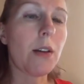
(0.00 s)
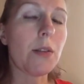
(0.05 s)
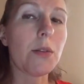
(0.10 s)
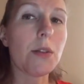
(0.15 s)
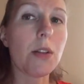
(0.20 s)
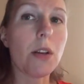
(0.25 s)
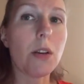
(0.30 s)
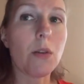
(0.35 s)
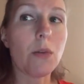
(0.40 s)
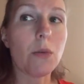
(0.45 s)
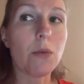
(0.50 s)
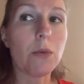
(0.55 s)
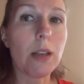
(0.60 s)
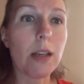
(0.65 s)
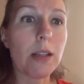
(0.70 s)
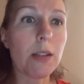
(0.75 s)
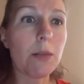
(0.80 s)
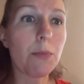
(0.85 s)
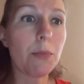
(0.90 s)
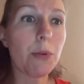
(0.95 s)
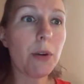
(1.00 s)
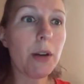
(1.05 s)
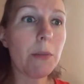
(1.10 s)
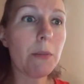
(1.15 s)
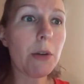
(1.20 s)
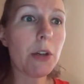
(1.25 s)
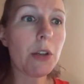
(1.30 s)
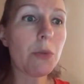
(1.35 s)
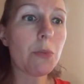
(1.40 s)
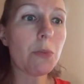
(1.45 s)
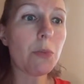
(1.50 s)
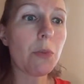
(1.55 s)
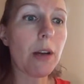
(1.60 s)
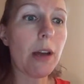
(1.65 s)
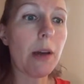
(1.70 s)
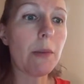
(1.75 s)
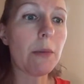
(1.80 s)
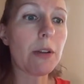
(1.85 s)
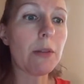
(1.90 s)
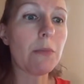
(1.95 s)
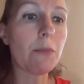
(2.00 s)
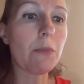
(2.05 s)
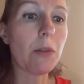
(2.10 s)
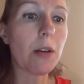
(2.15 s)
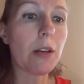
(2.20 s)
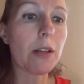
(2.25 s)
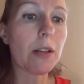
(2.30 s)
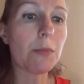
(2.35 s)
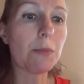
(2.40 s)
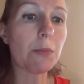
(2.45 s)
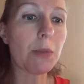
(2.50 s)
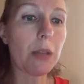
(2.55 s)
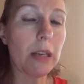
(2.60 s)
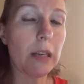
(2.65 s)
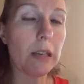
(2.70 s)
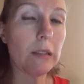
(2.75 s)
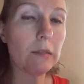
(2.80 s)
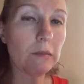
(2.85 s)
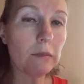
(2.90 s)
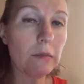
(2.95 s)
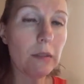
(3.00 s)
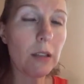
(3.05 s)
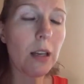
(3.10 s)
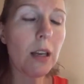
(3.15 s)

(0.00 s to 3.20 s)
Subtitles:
So that's pretty much what I would explain.